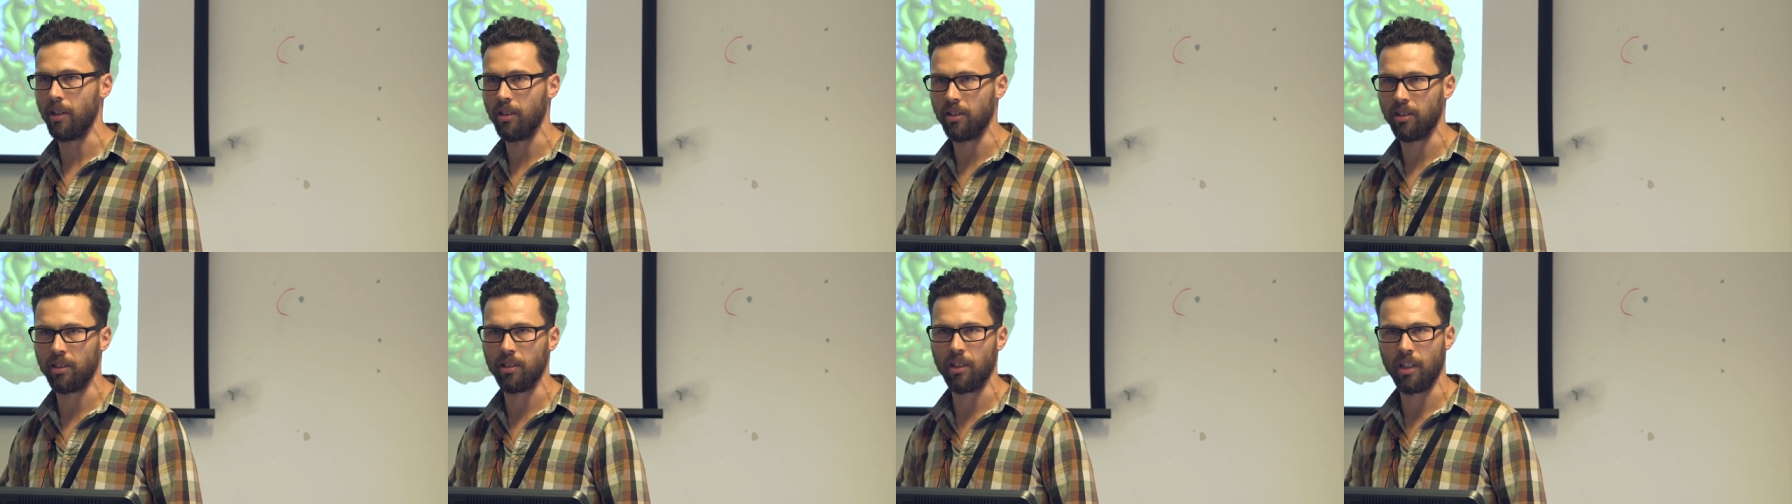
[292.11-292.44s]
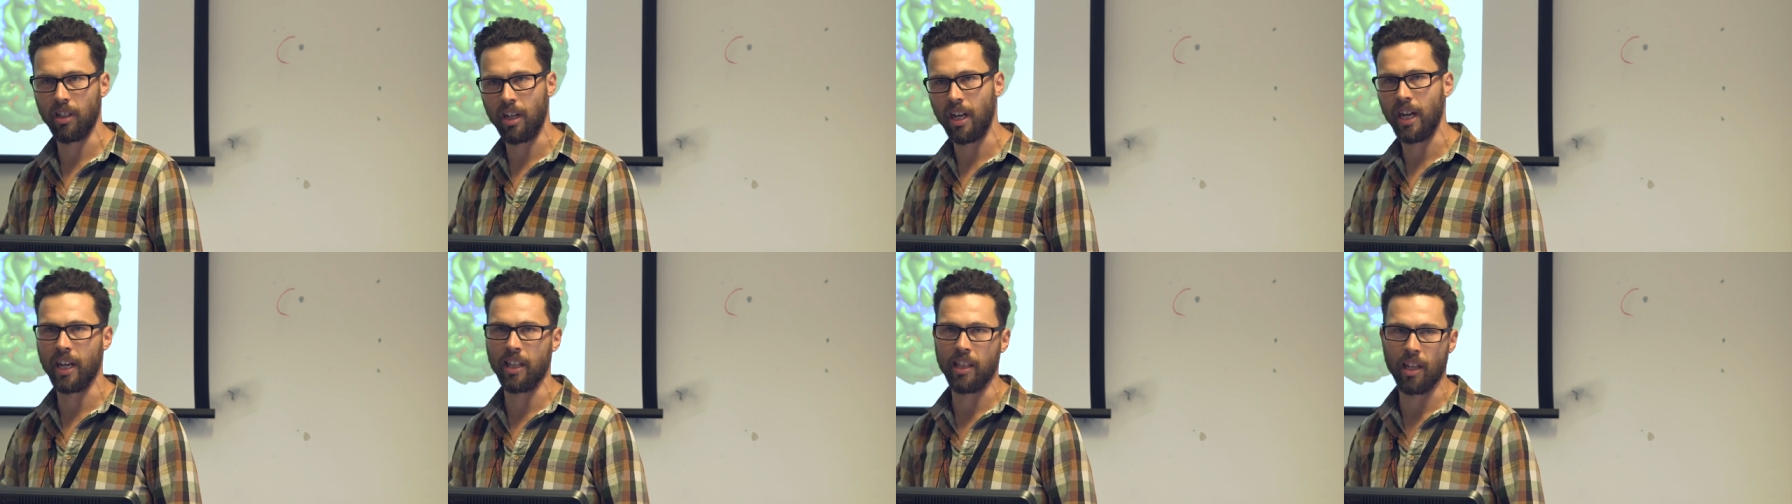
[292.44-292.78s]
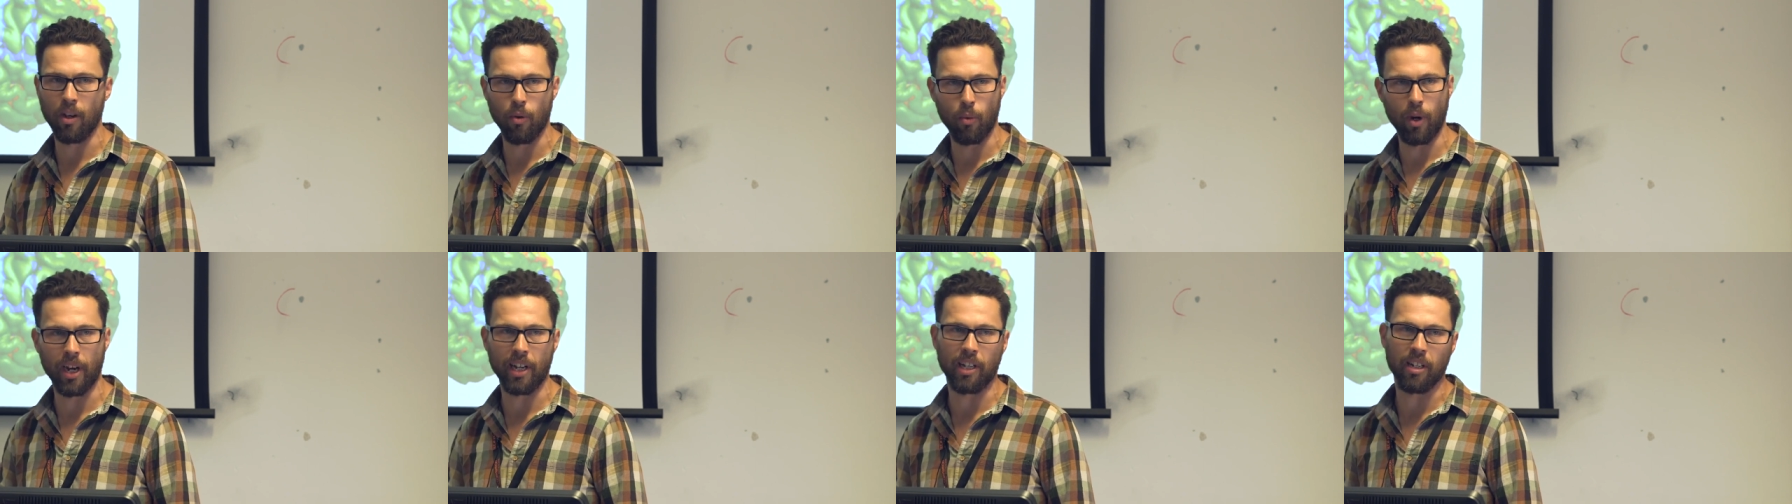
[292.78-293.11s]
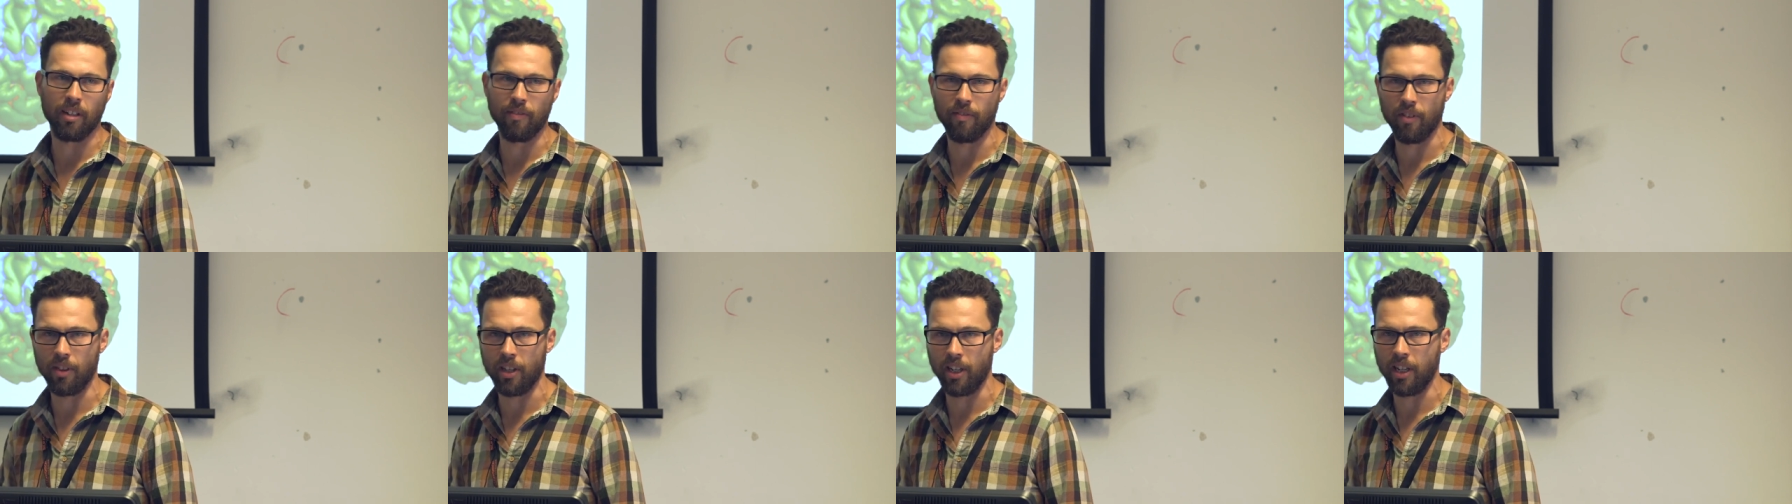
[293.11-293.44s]
lying in there waiting for
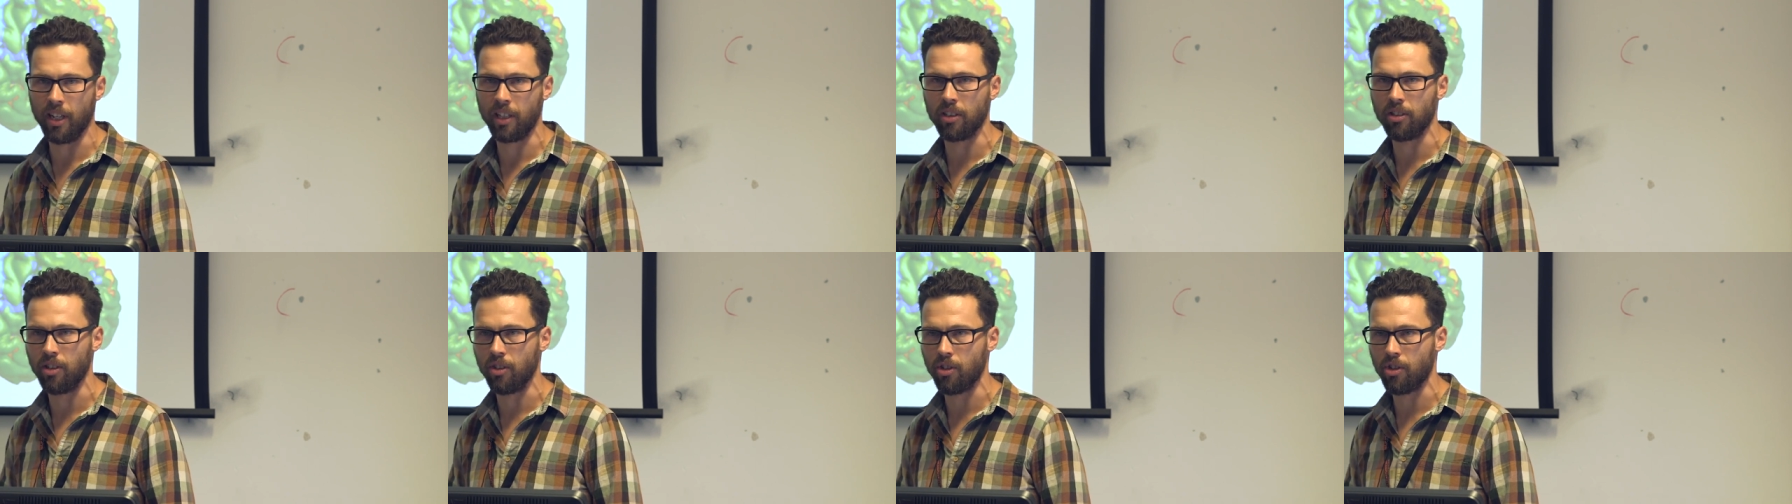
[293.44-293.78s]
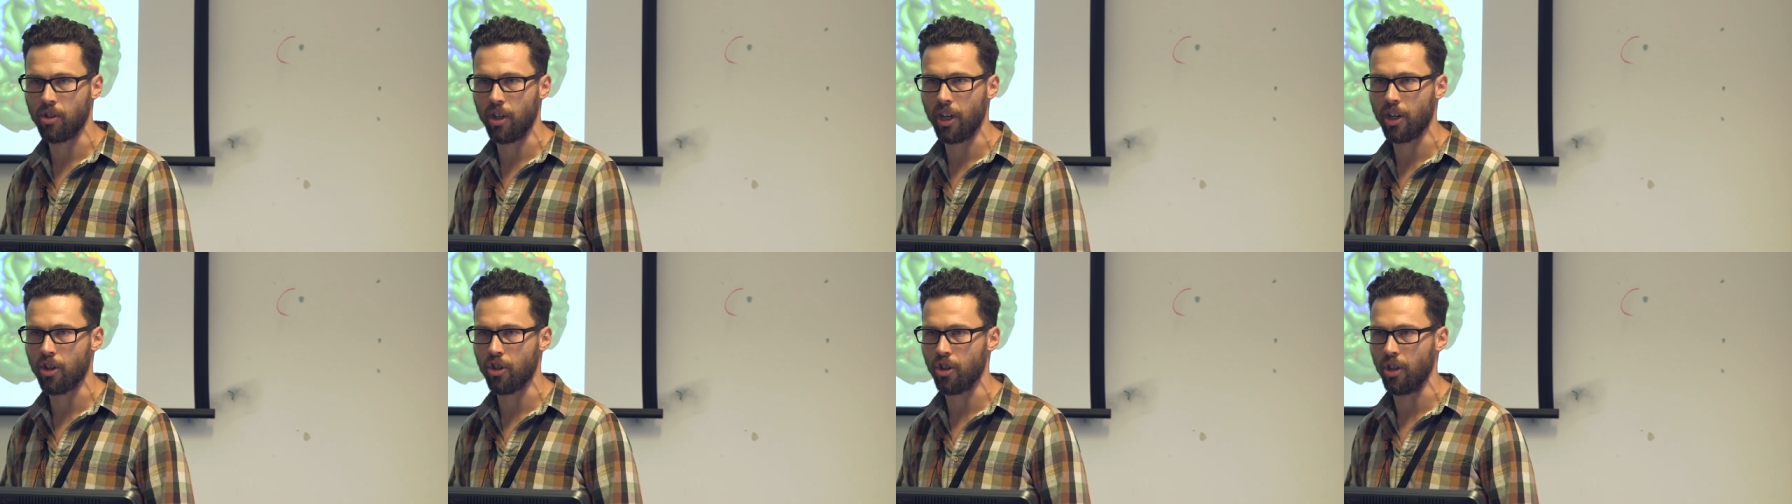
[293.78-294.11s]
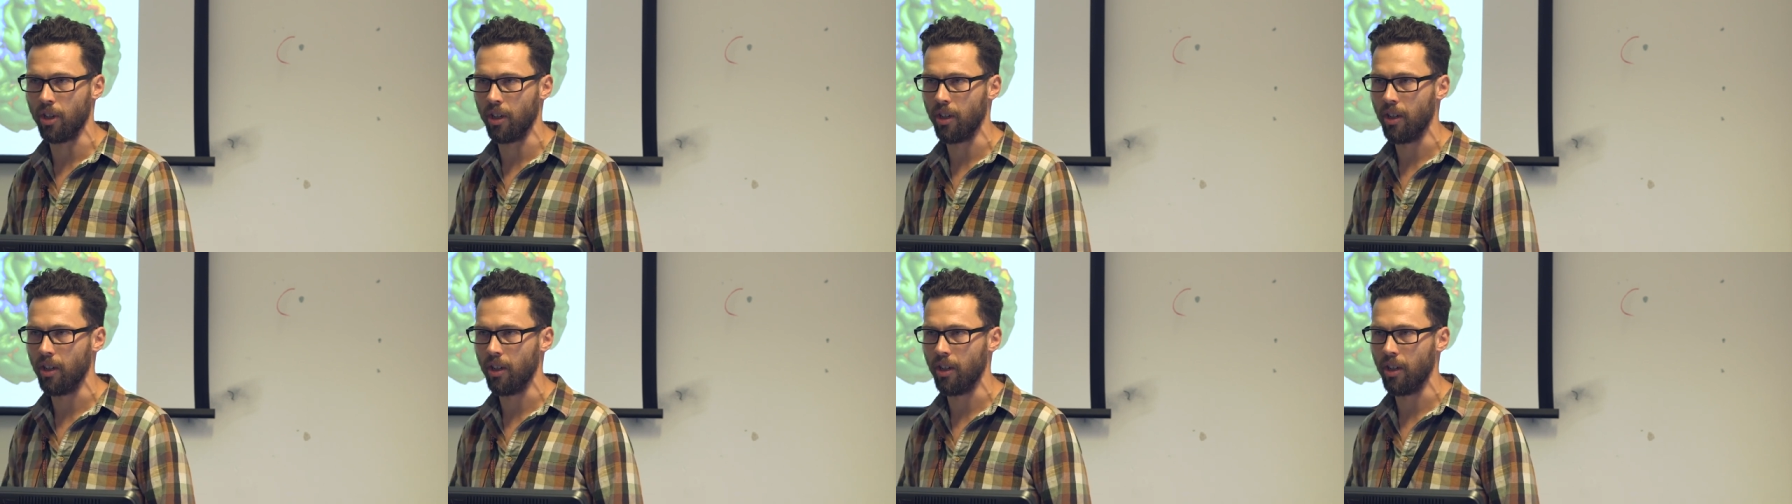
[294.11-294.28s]
their next instruction.